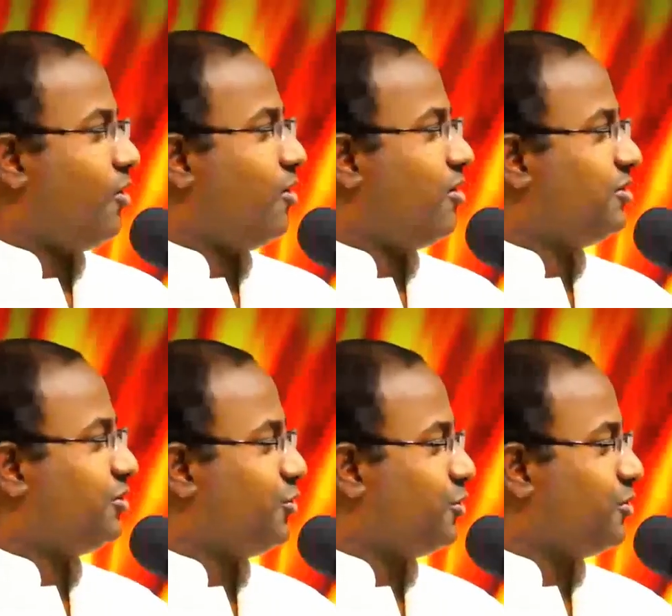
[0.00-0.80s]
All
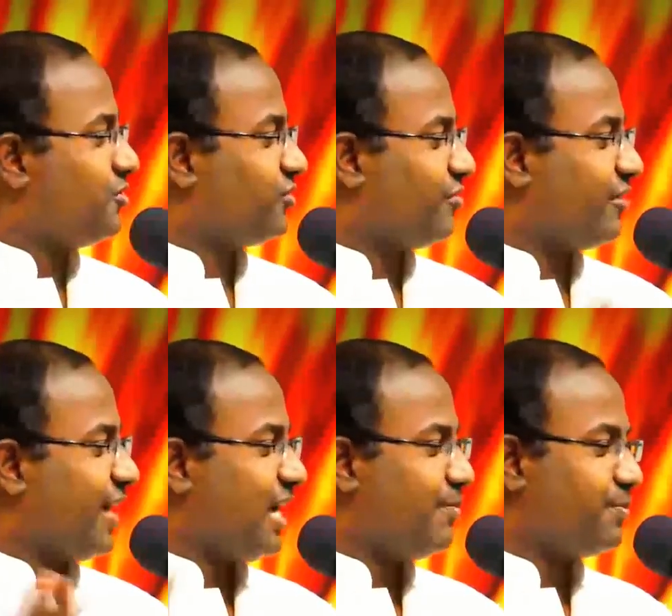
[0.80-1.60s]
doors of
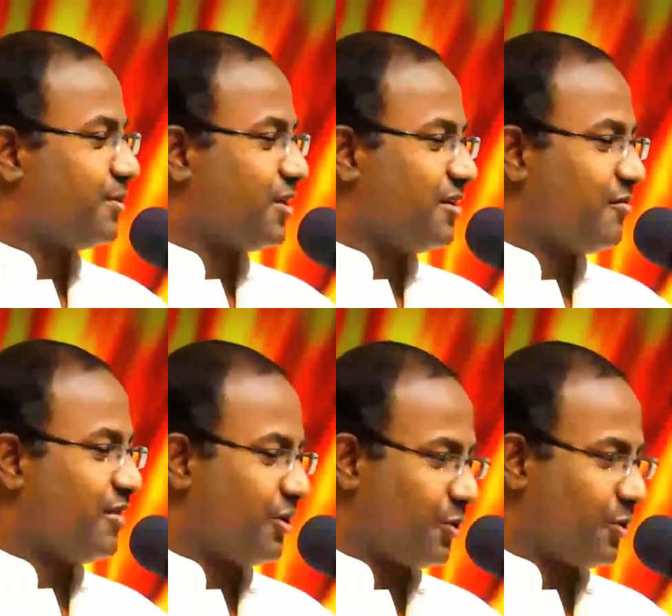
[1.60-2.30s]
help were